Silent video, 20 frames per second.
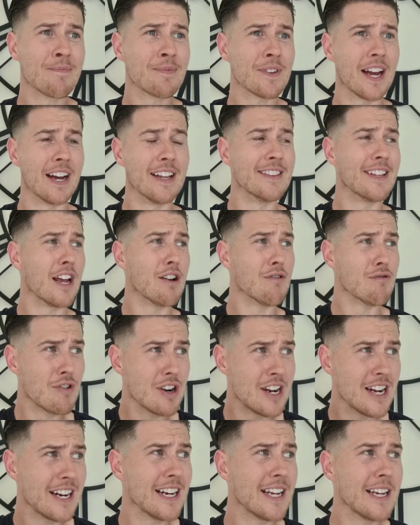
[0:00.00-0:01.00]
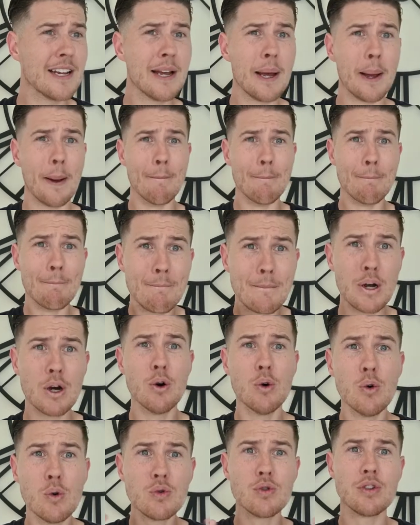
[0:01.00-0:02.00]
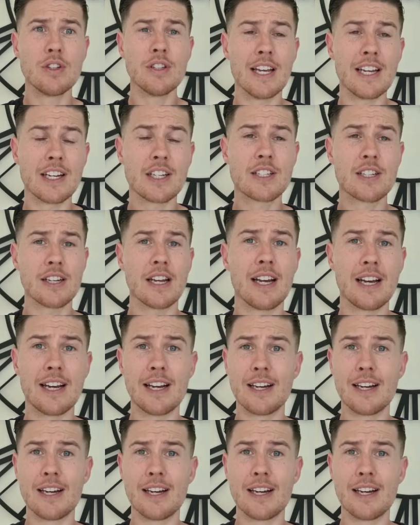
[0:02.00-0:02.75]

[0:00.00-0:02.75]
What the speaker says: and they really build this